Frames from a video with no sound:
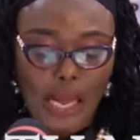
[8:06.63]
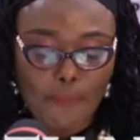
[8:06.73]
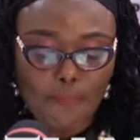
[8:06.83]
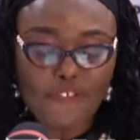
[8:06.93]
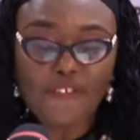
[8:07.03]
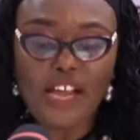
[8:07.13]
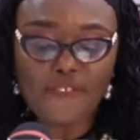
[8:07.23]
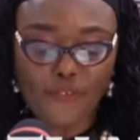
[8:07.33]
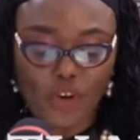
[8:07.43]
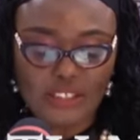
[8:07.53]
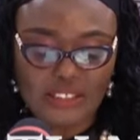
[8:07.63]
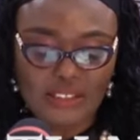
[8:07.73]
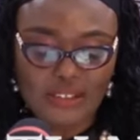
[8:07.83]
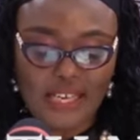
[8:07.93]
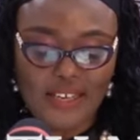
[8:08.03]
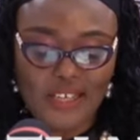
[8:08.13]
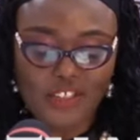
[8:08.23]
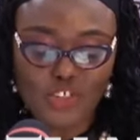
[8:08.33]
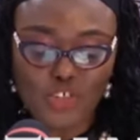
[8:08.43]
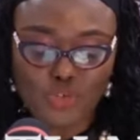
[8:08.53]
amplify voices
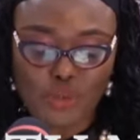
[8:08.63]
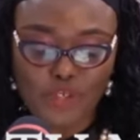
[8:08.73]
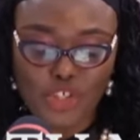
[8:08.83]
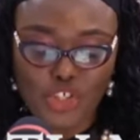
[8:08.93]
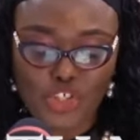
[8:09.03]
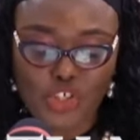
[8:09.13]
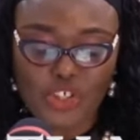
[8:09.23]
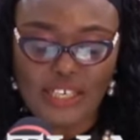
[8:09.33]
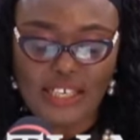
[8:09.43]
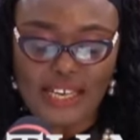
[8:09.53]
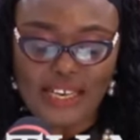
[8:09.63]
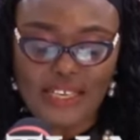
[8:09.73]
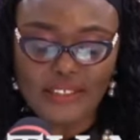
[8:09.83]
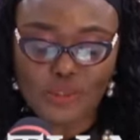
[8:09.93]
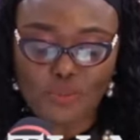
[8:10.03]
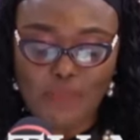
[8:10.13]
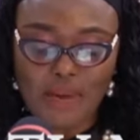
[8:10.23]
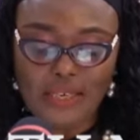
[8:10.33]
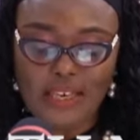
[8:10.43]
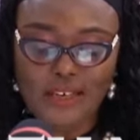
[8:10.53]
against discrimination against
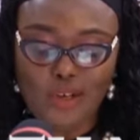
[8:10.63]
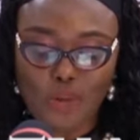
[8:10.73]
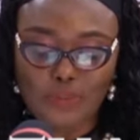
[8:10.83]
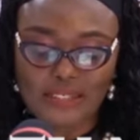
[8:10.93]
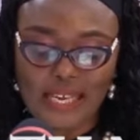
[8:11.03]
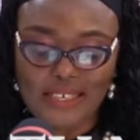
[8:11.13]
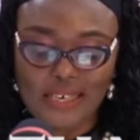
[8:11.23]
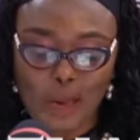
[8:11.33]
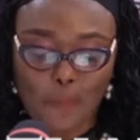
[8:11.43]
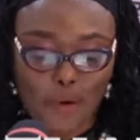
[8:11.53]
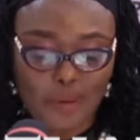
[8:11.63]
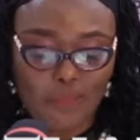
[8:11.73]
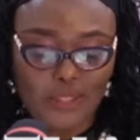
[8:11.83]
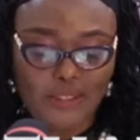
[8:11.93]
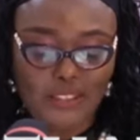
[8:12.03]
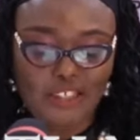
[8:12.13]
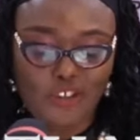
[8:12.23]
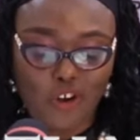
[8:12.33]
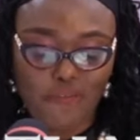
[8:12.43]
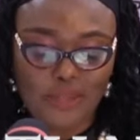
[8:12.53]
women in lopsided appointments
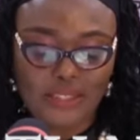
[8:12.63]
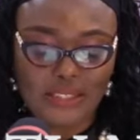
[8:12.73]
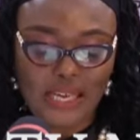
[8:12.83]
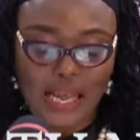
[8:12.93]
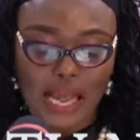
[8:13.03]
in government,